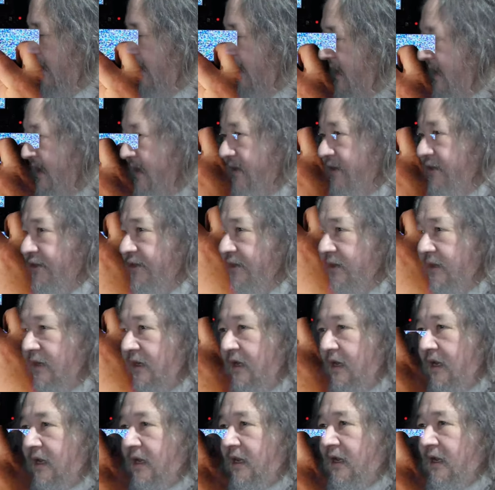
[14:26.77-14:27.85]
edge,
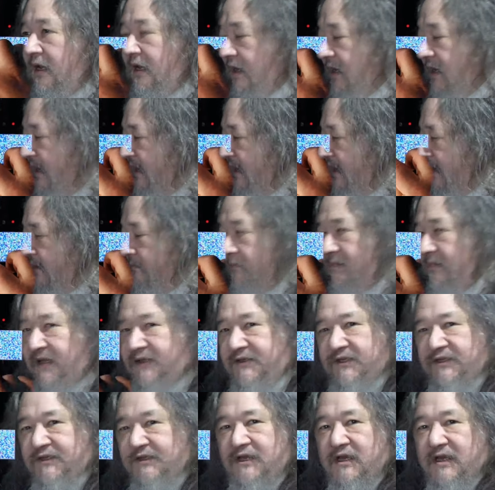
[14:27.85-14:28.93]
uh, it means
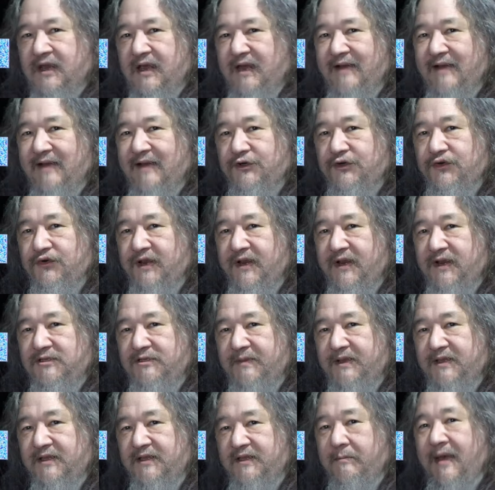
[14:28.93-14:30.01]
it's going to have to
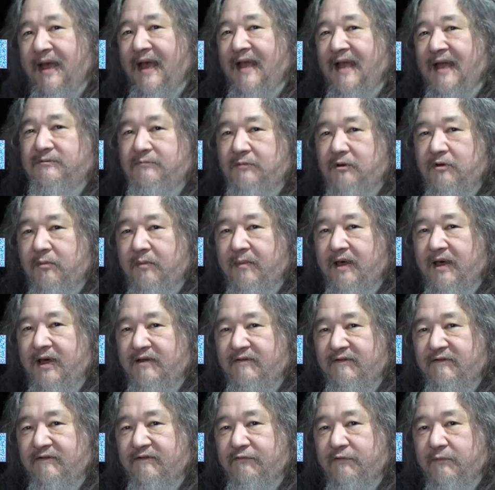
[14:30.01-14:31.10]
transmit the maximum amount of
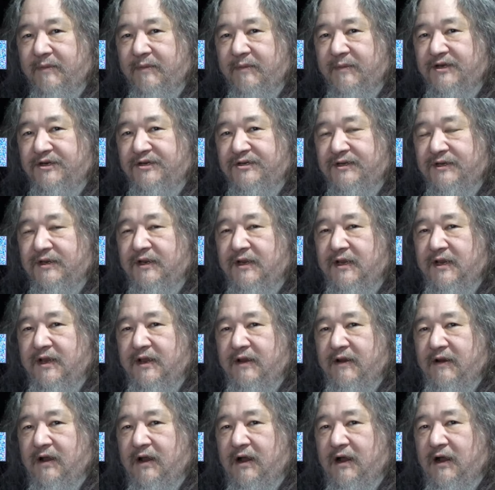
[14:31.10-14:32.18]
information
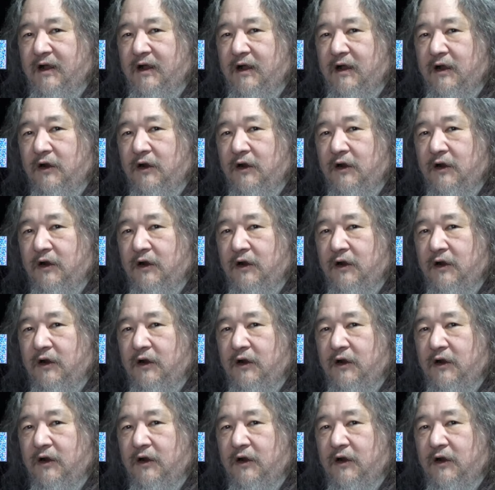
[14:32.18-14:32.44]
uh,